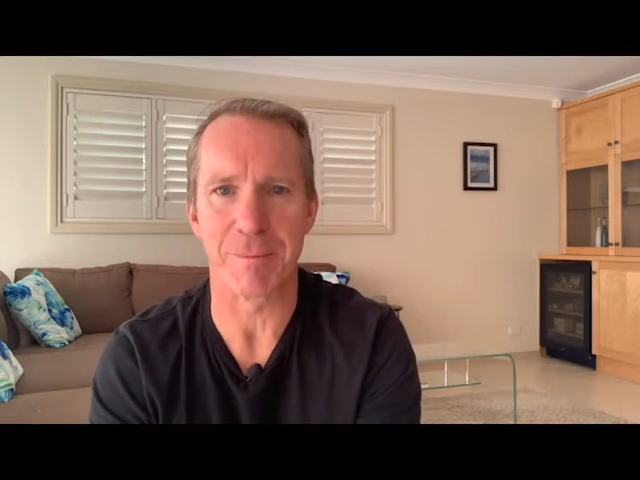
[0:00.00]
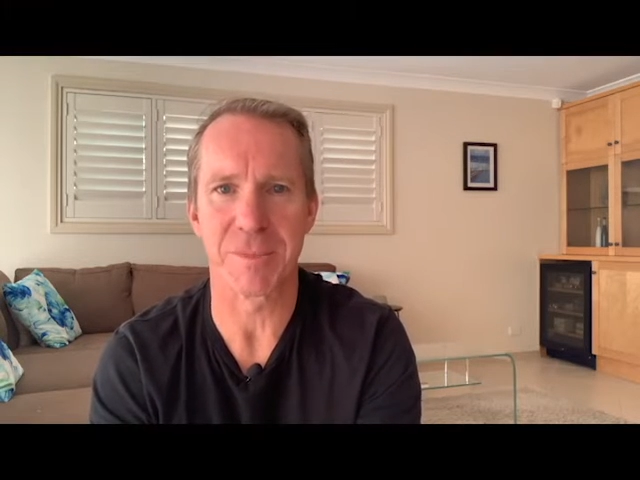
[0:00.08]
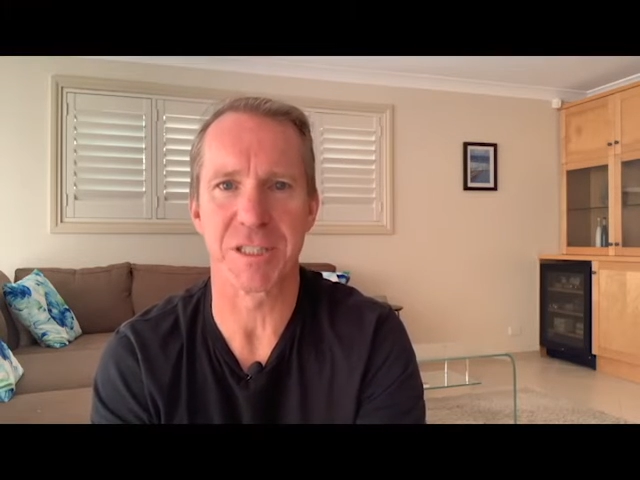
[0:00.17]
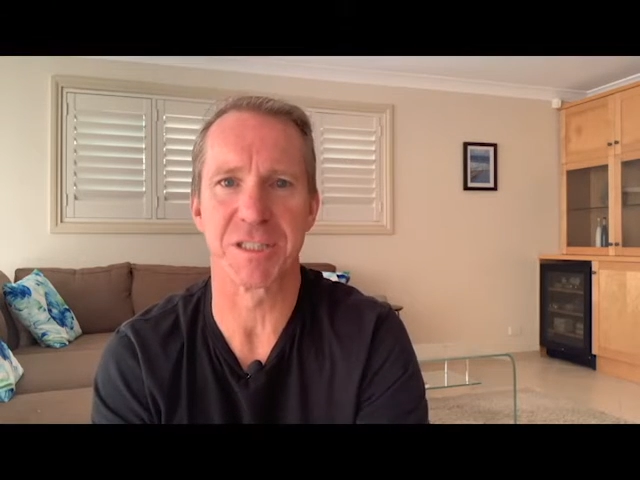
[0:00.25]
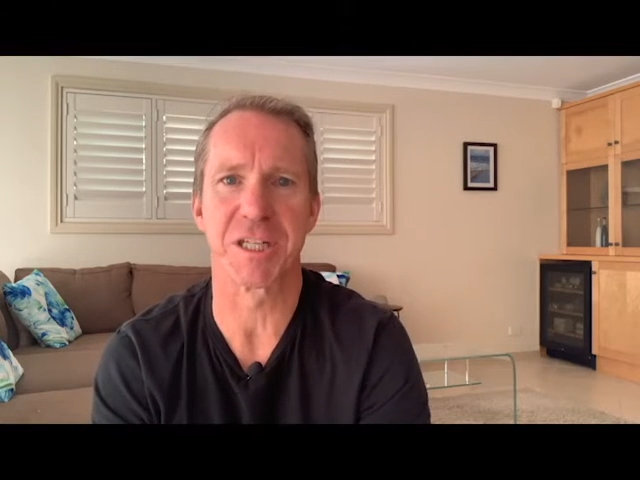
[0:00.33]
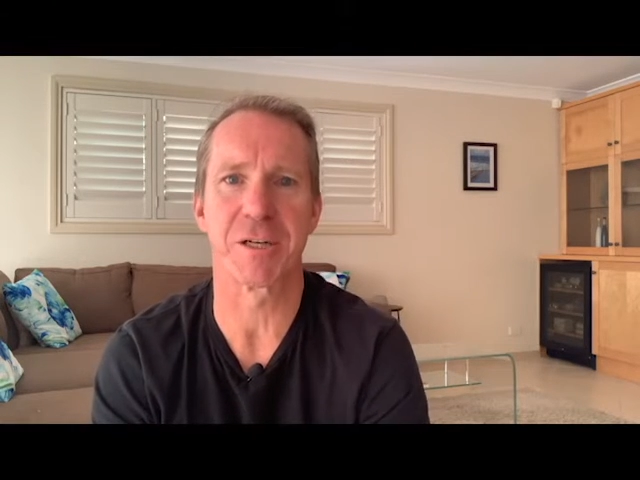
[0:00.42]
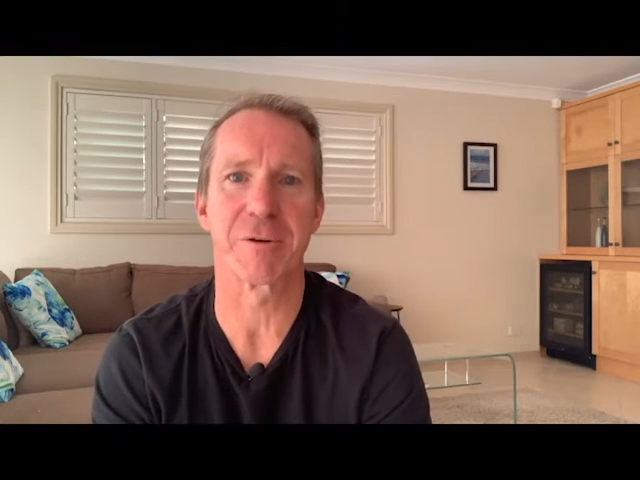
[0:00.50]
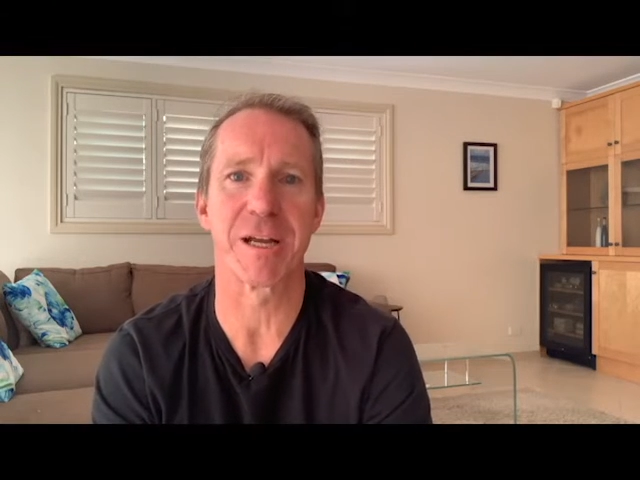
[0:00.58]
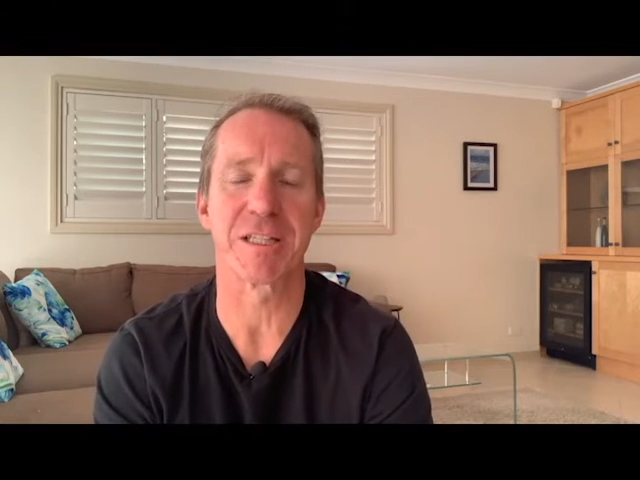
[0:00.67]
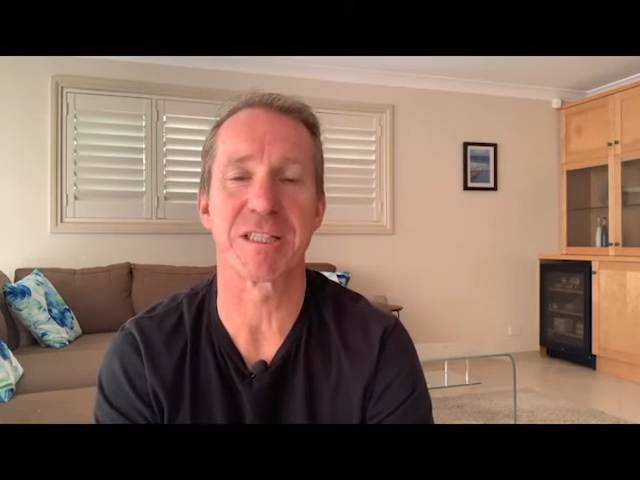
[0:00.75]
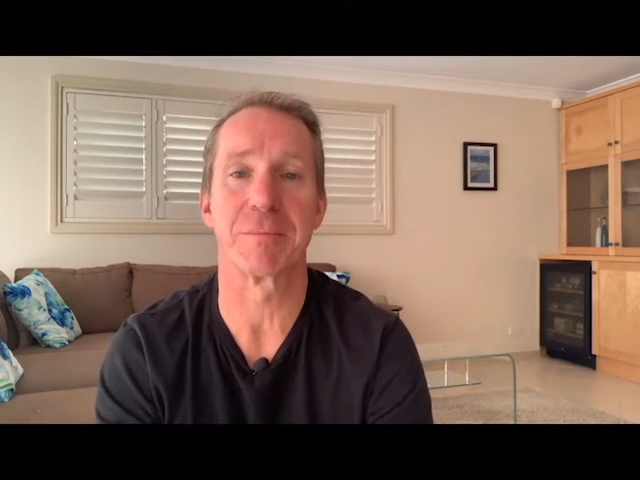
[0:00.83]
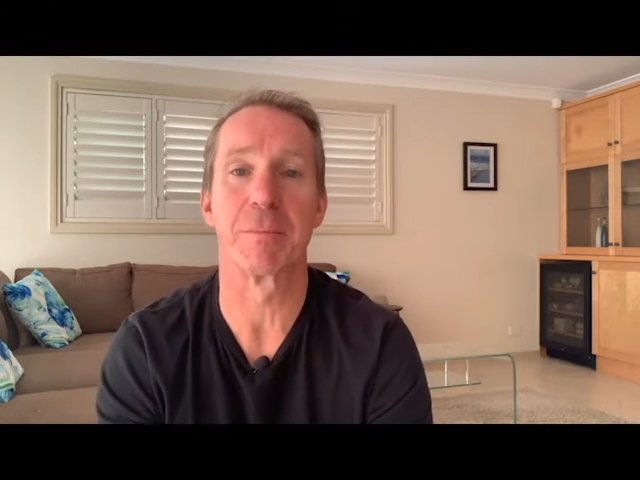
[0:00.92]
to
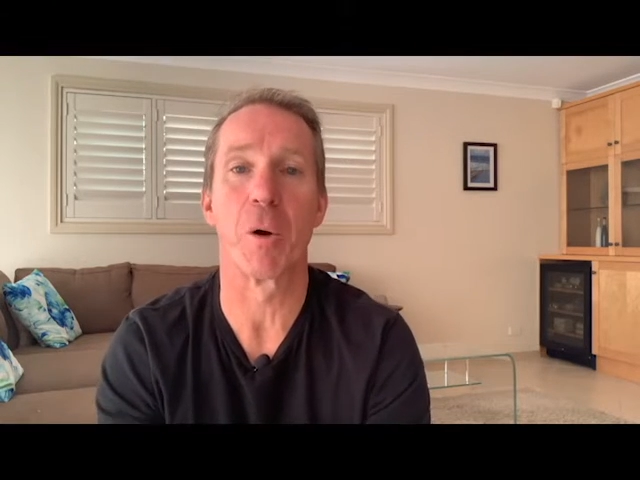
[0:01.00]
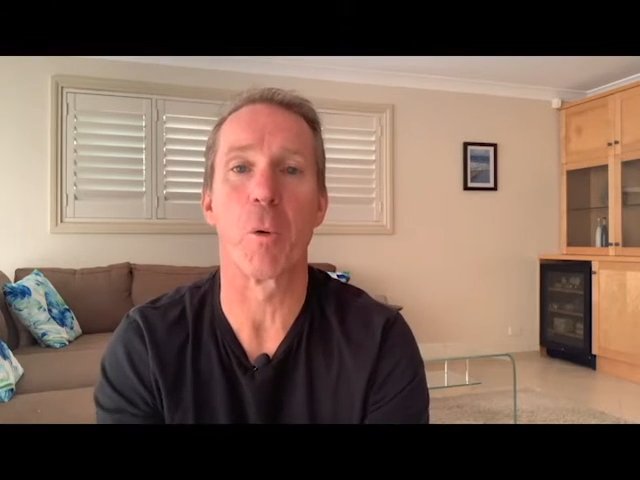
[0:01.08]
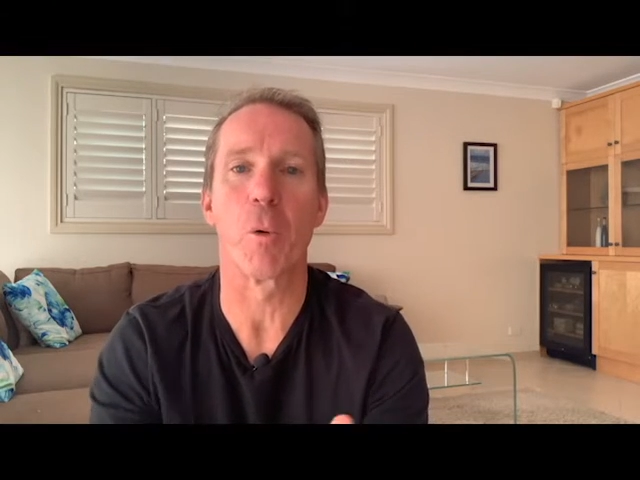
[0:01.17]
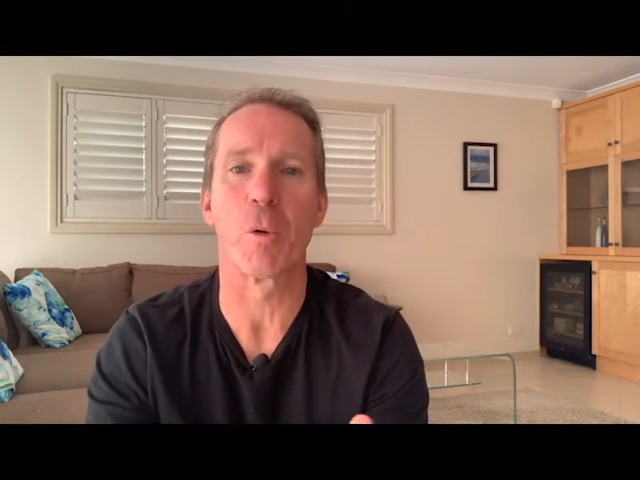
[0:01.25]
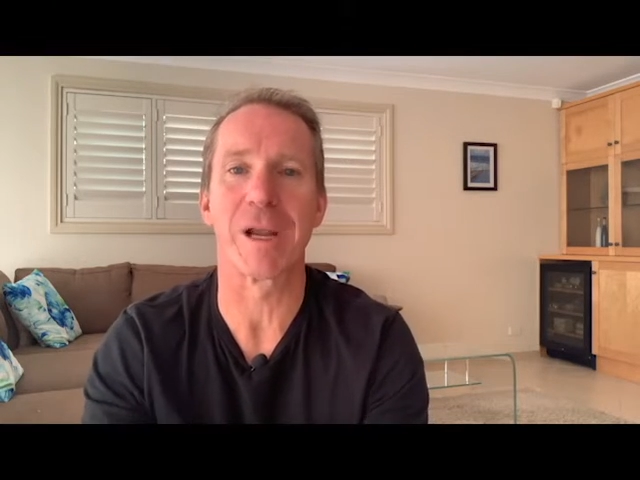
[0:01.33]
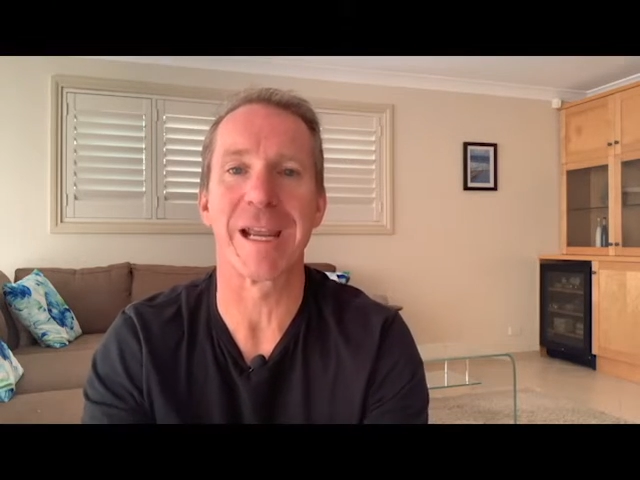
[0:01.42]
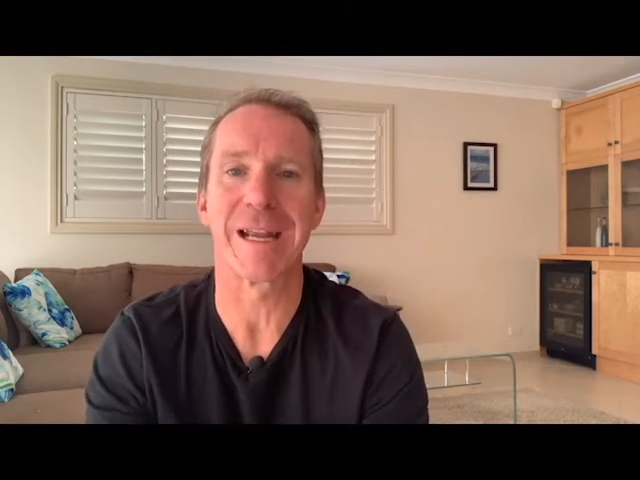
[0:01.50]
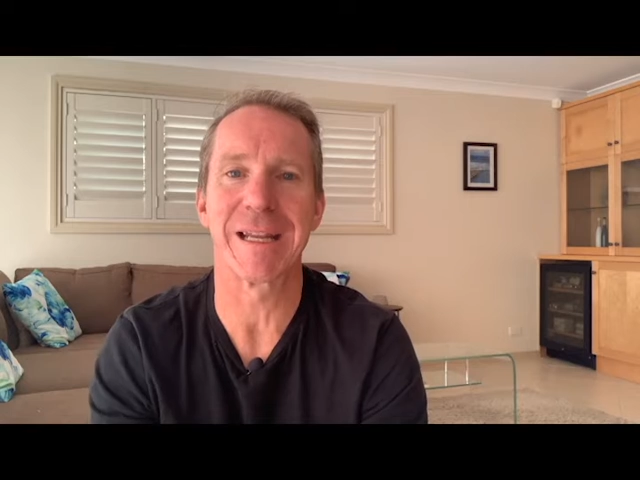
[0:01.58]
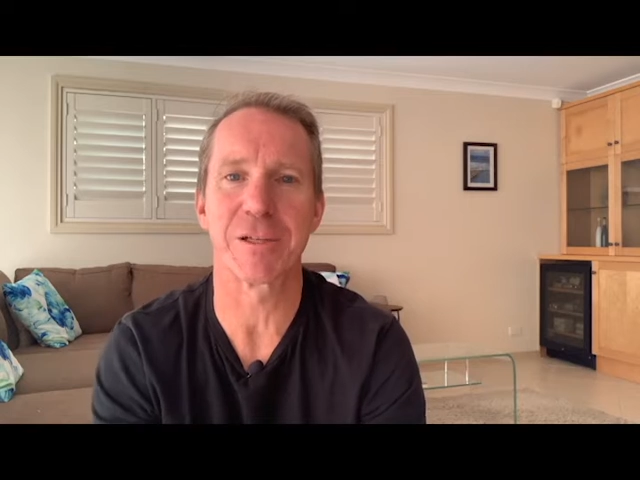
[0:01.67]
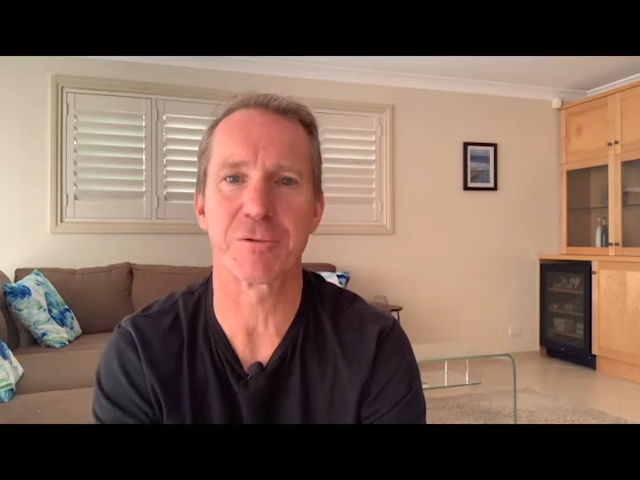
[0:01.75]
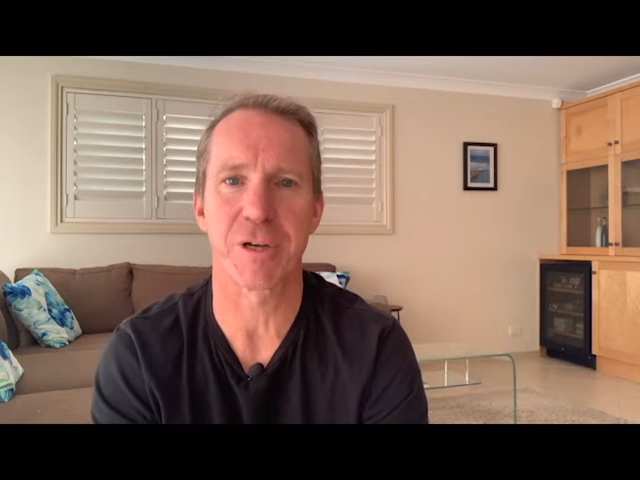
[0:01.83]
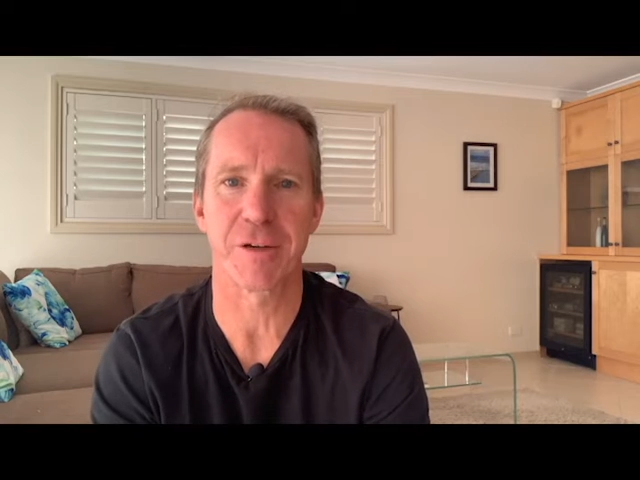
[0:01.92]
generate some
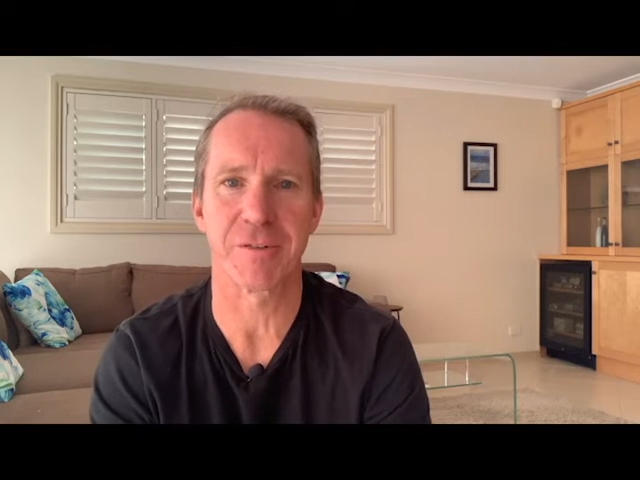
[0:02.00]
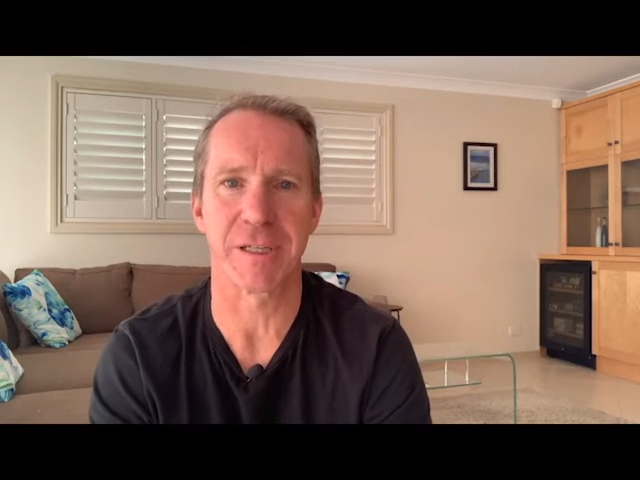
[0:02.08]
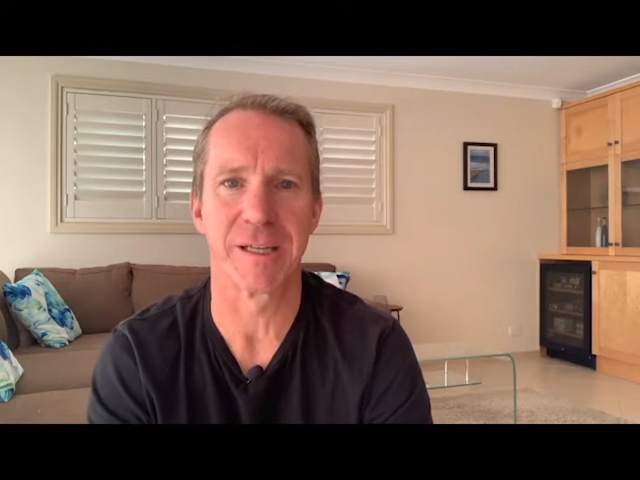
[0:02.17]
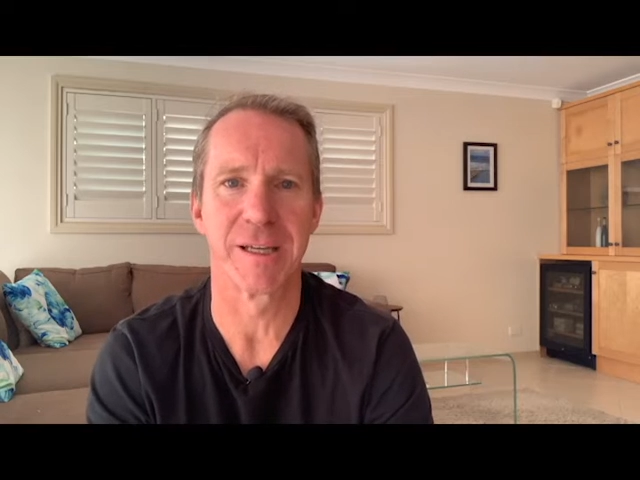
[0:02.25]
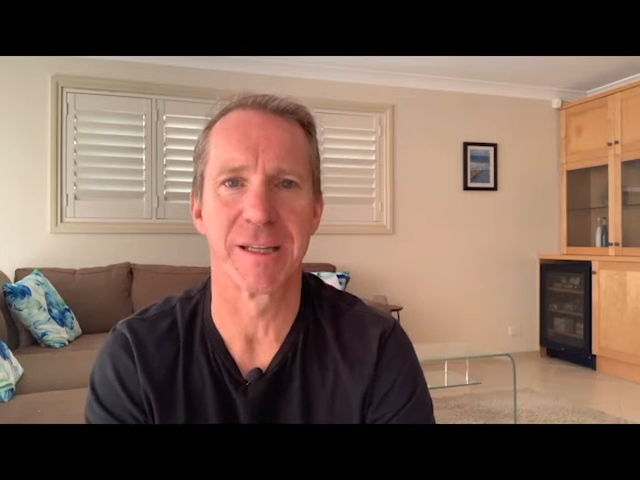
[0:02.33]
organic traffic